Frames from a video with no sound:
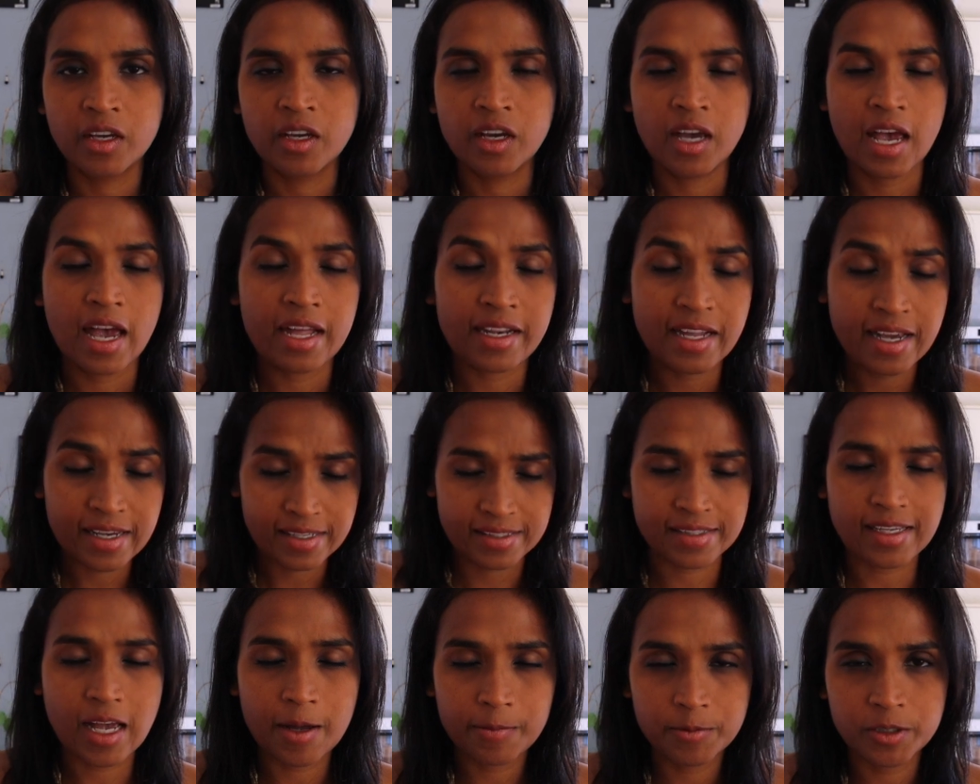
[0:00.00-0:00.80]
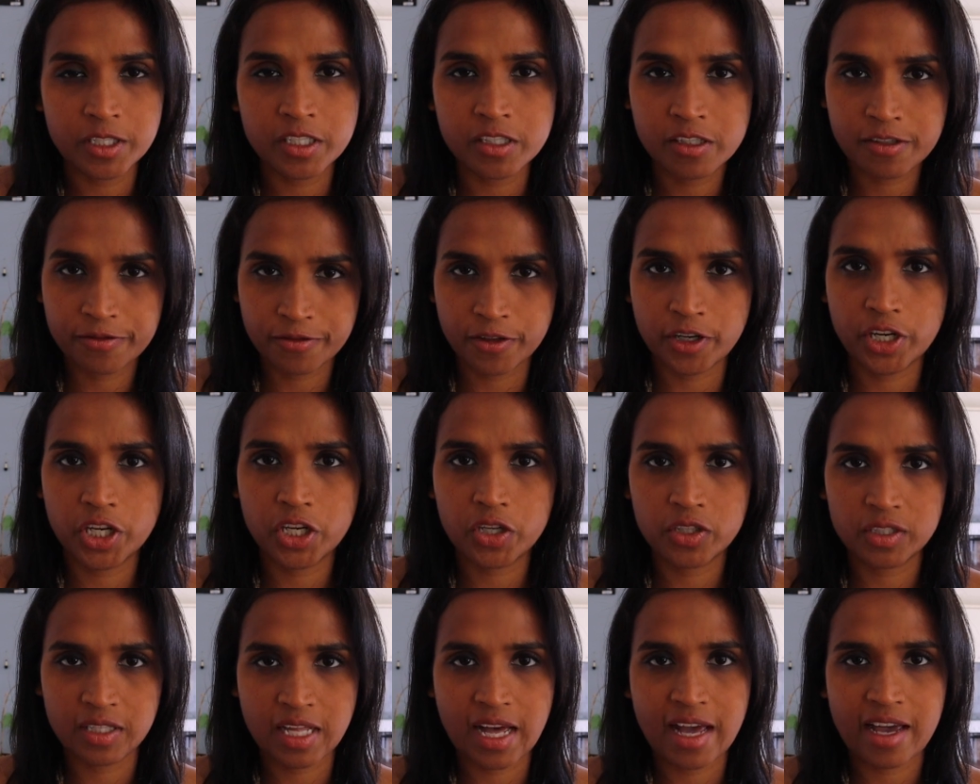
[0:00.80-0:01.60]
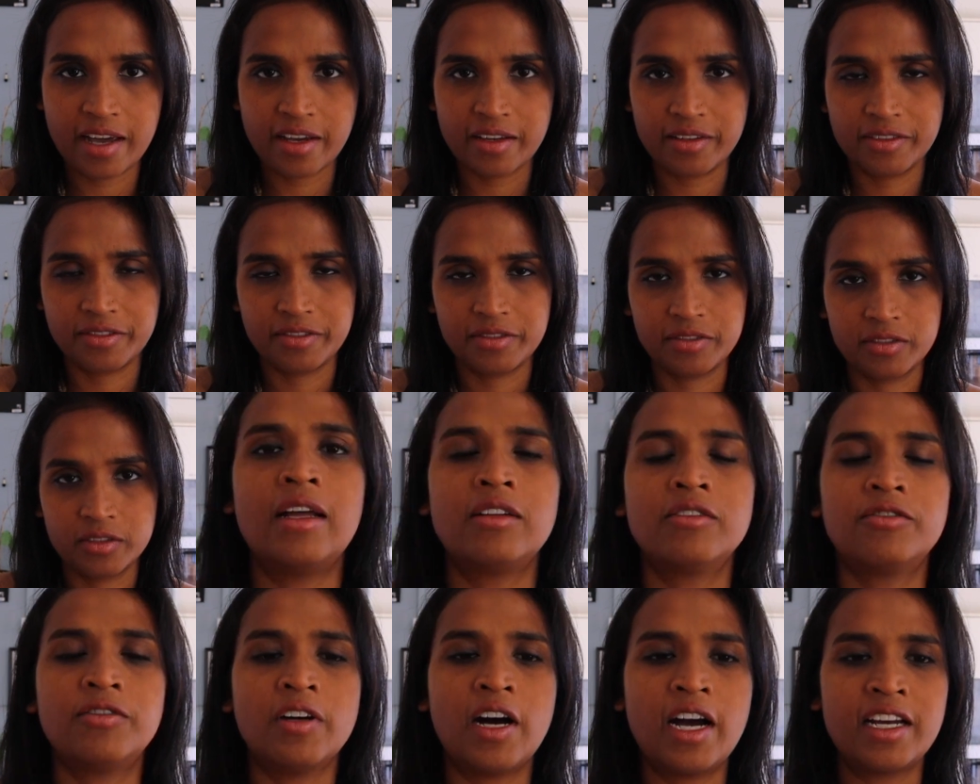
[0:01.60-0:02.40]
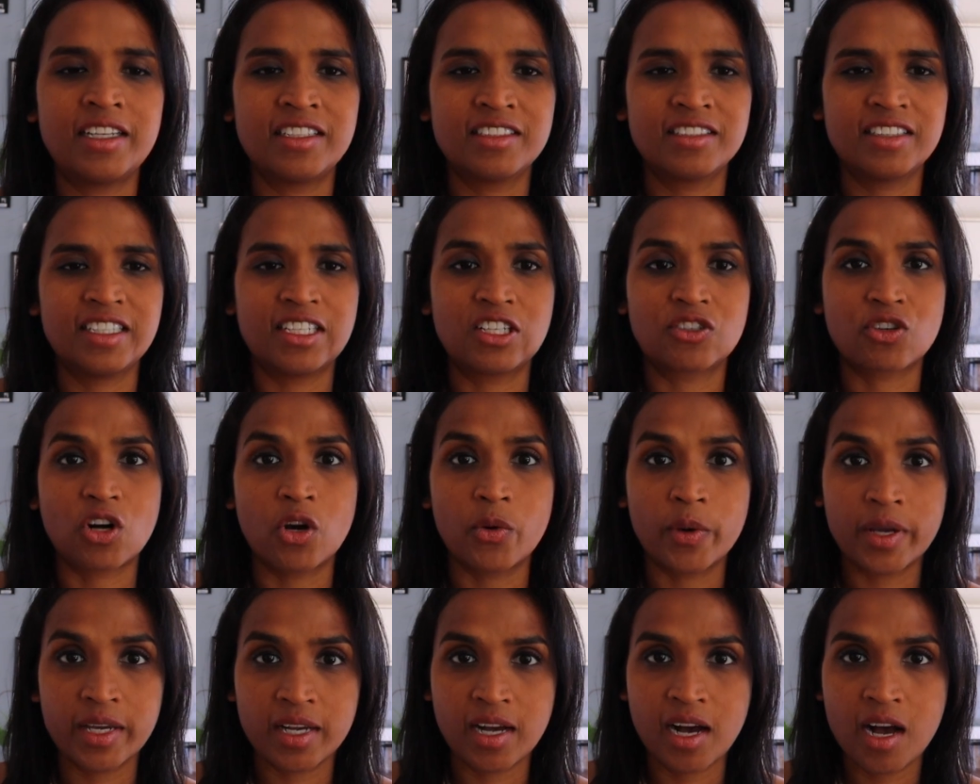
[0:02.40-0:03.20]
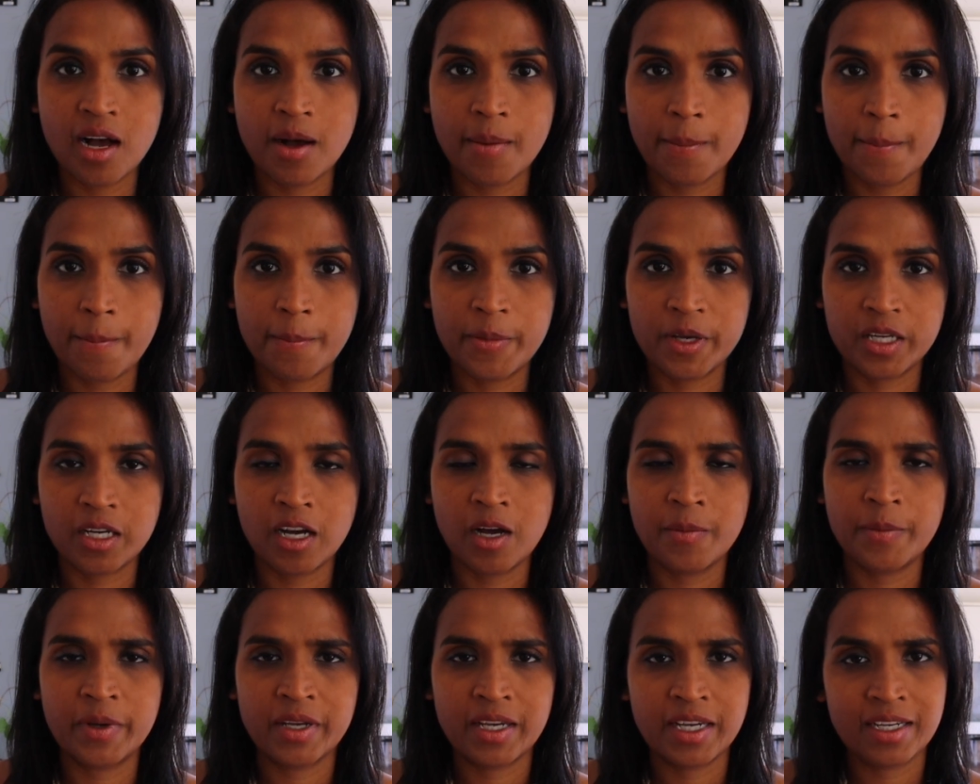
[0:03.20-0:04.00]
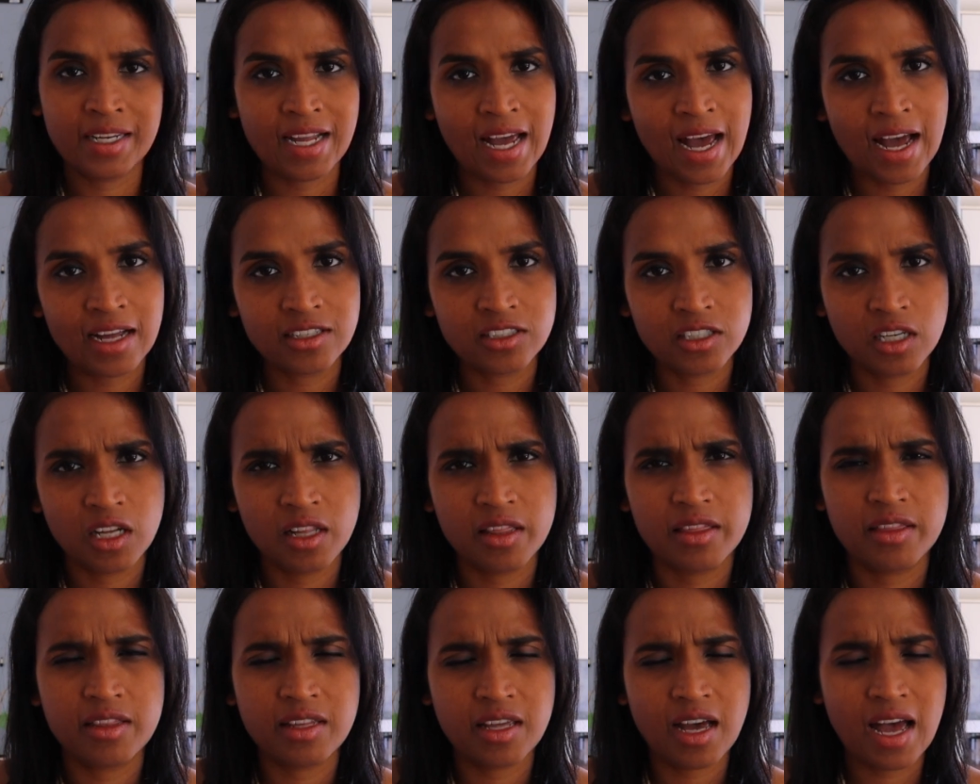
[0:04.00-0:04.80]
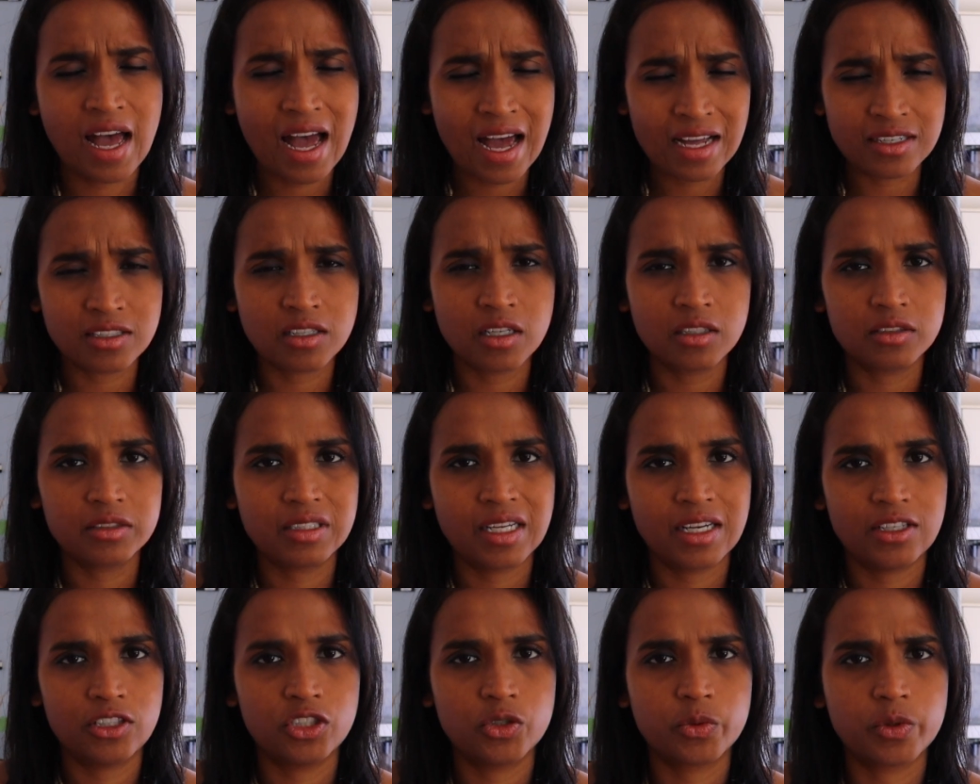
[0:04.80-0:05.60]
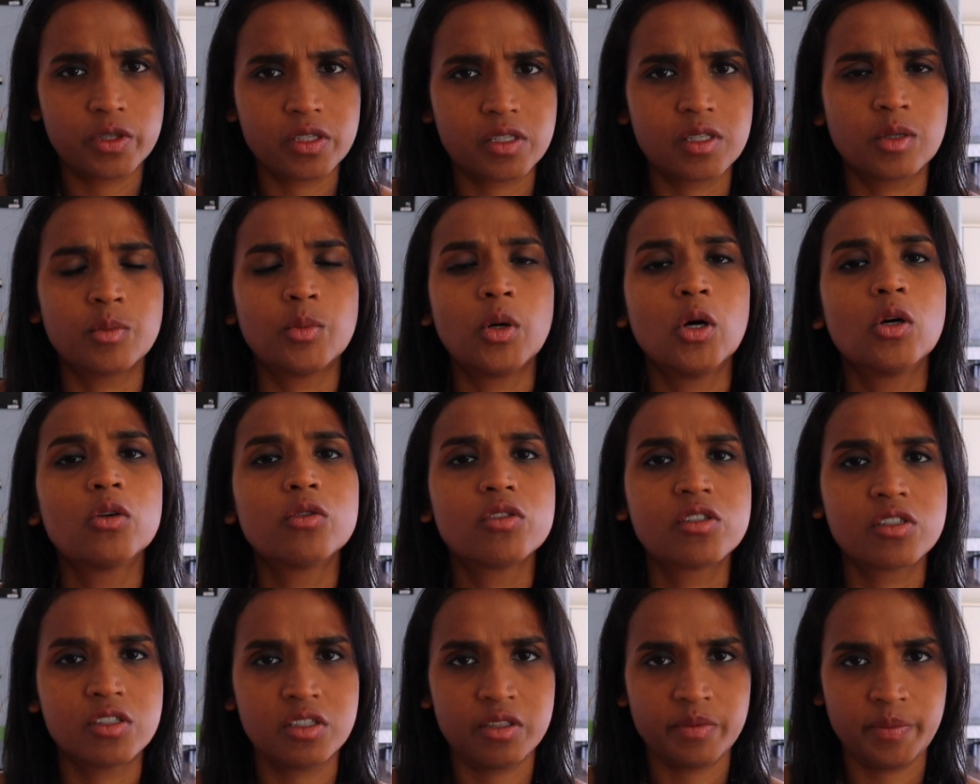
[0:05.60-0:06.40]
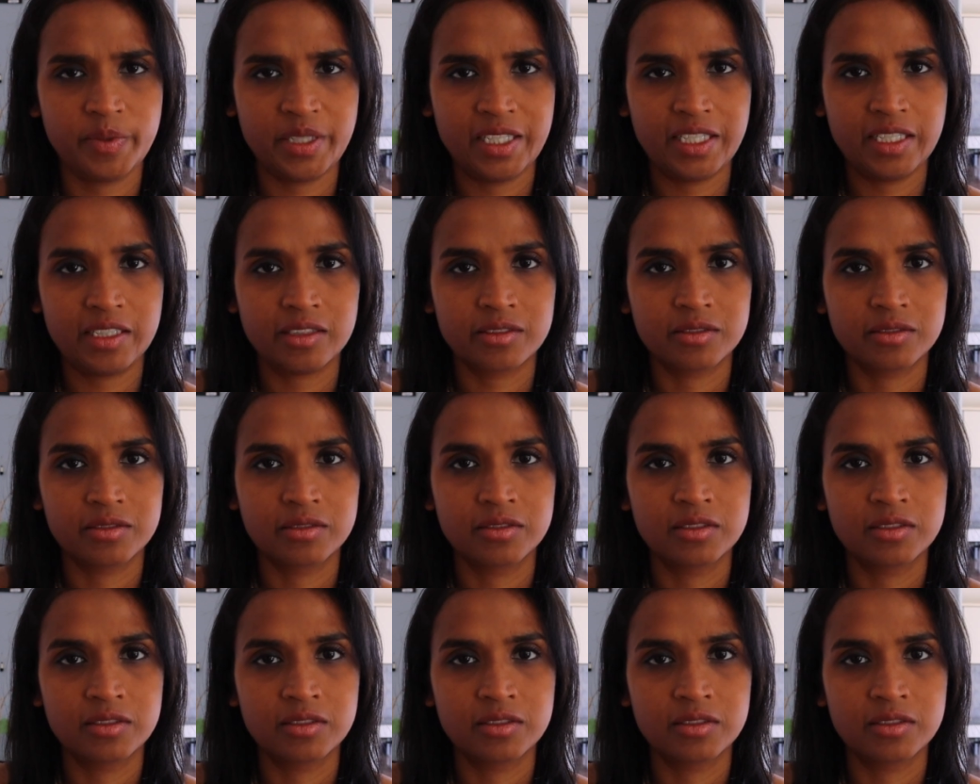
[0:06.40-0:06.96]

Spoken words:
and acceptance for your life, and finally growing up, becoming an adult, the adult that you were supposed to be,